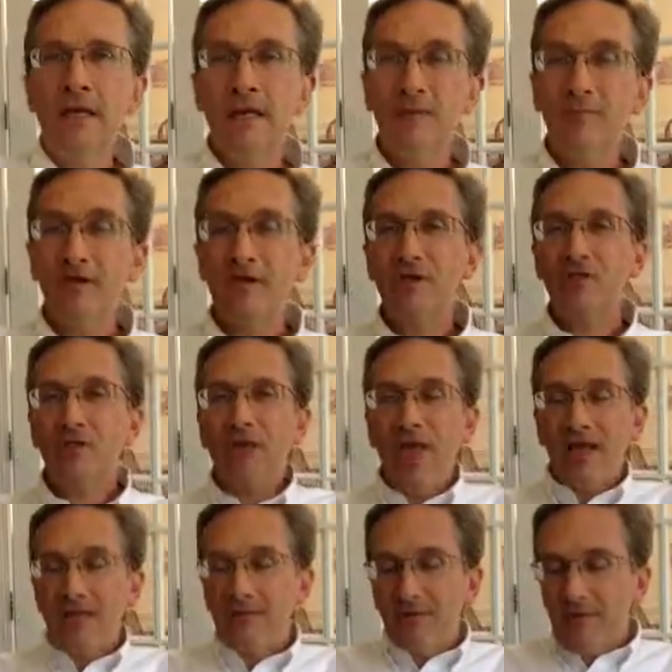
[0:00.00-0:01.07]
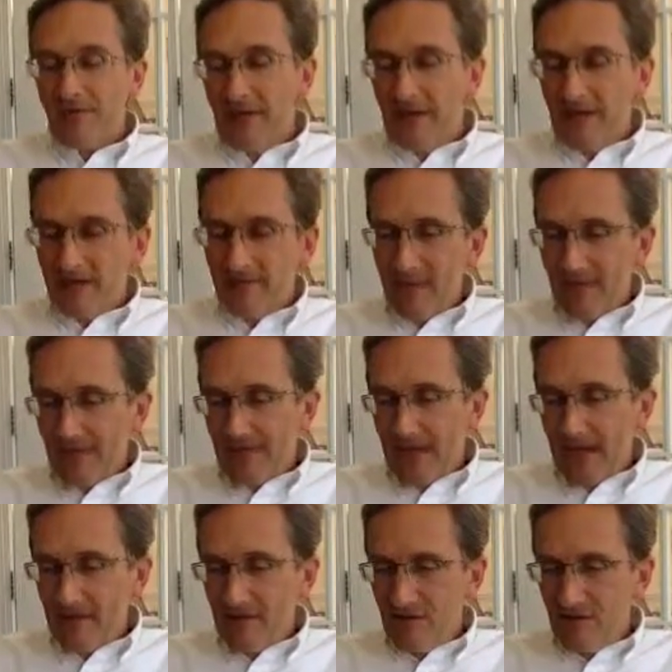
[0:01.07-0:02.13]
But you can be thinking about
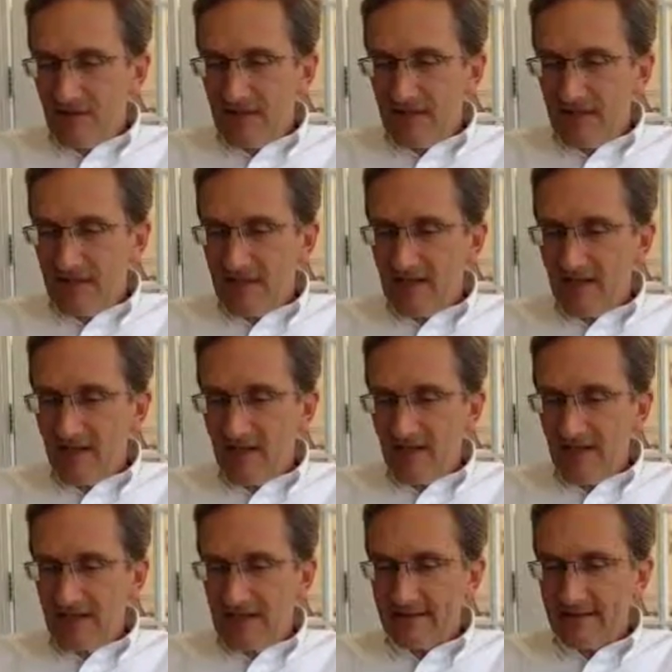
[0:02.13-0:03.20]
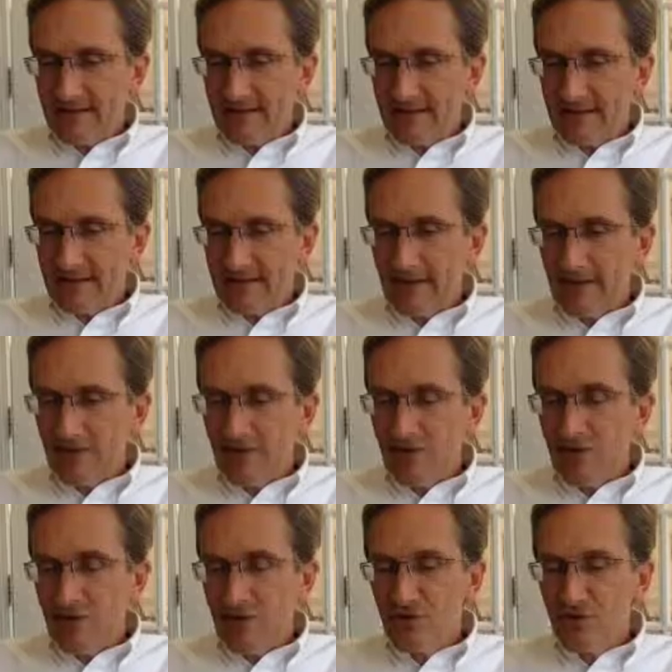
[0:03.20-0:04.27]
that. You'll see here that the
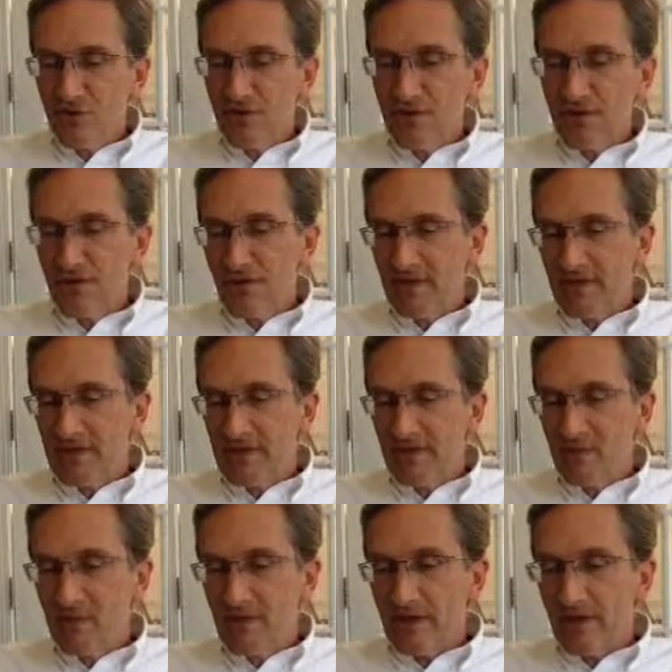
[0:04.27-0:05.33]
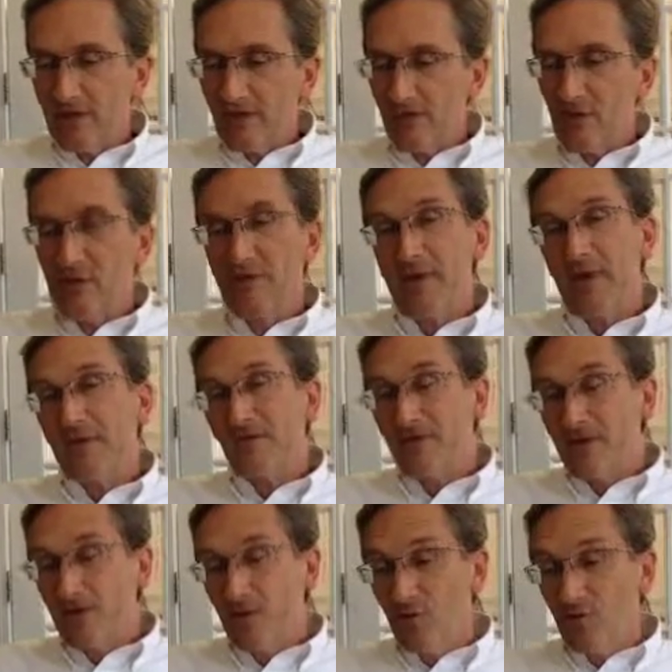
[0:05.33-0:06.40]
student chooses between a 30-minute
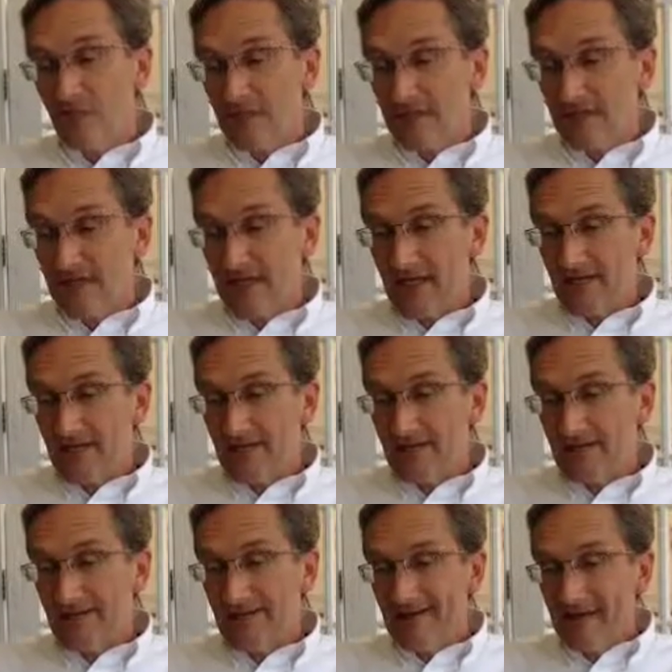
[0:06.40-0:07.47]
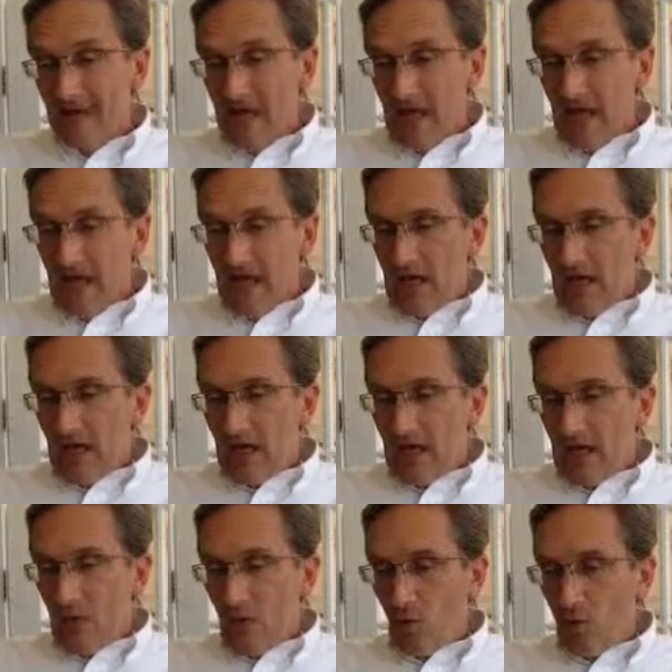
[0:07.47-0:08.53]
video presentation
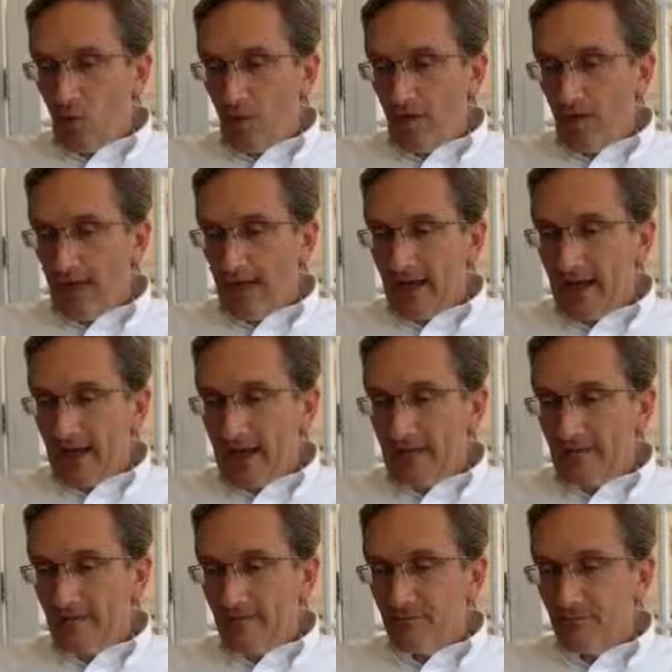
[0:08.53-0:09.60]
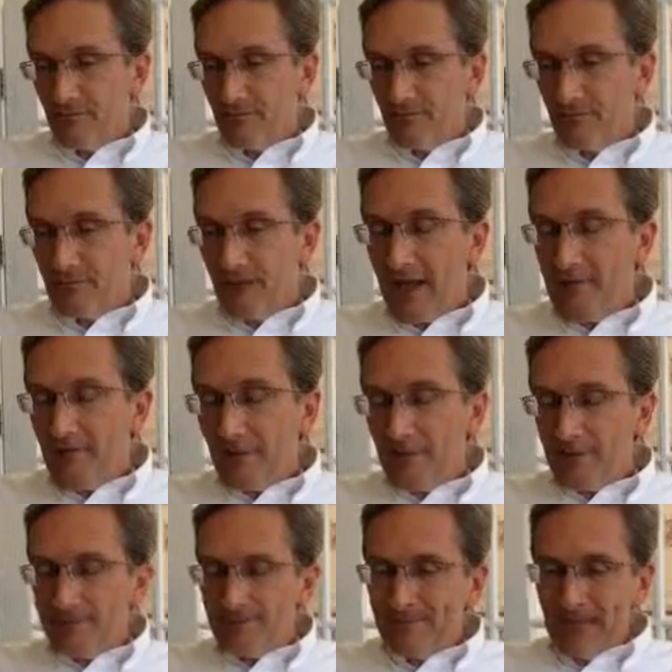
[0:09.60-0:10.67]
or a
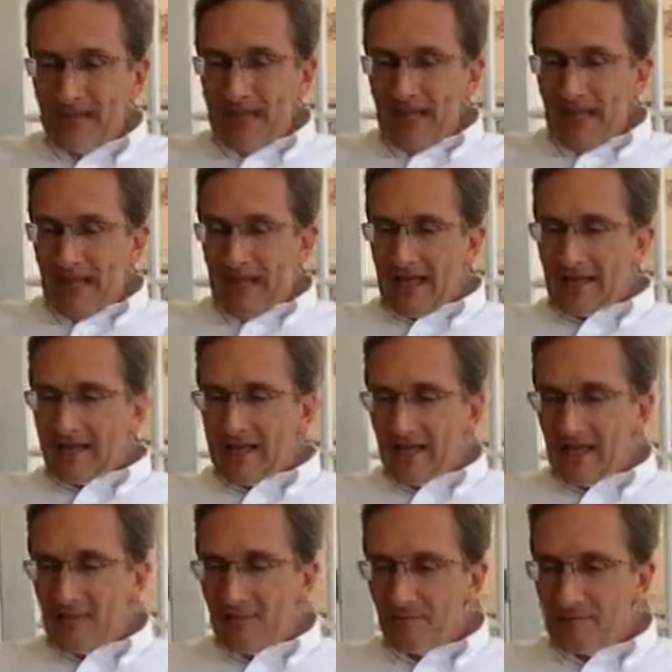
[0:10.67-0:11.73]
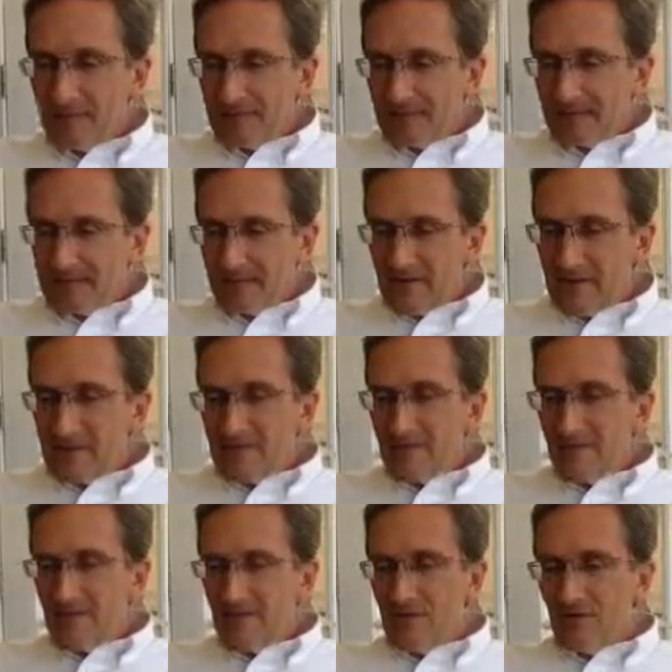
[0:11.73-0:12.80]
paper. And basically,
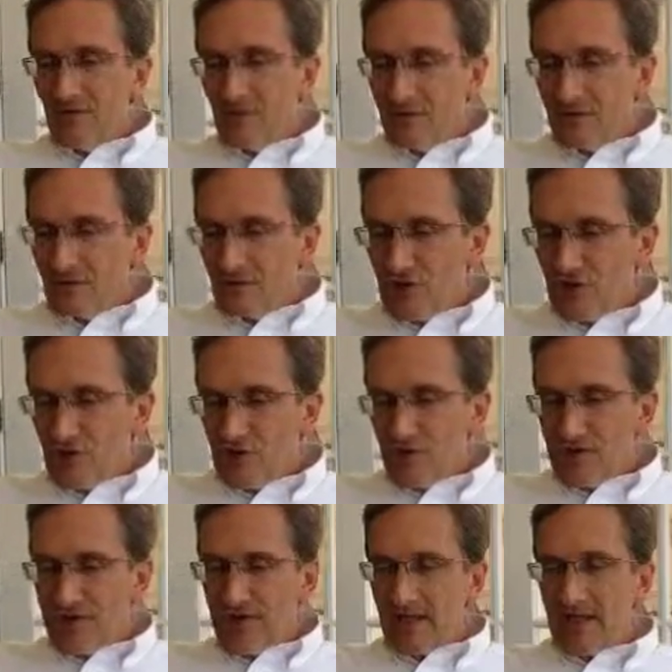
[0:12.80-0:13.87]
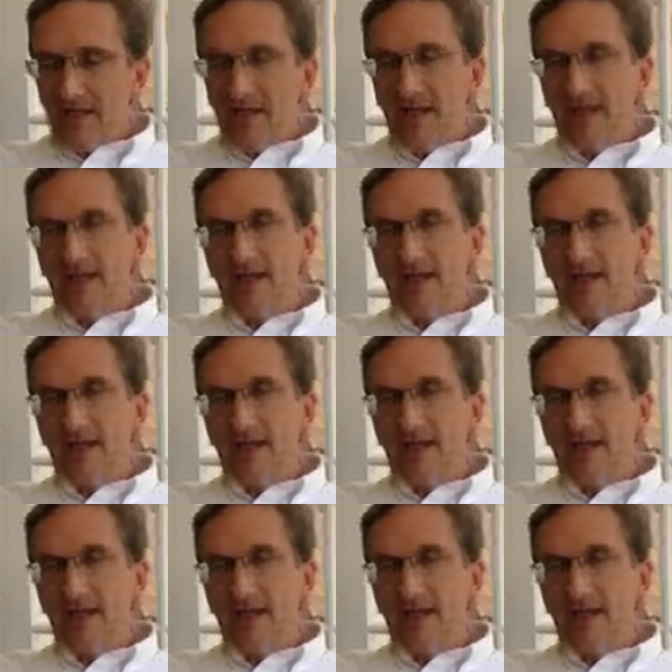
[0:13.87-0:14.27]
you're going to choose a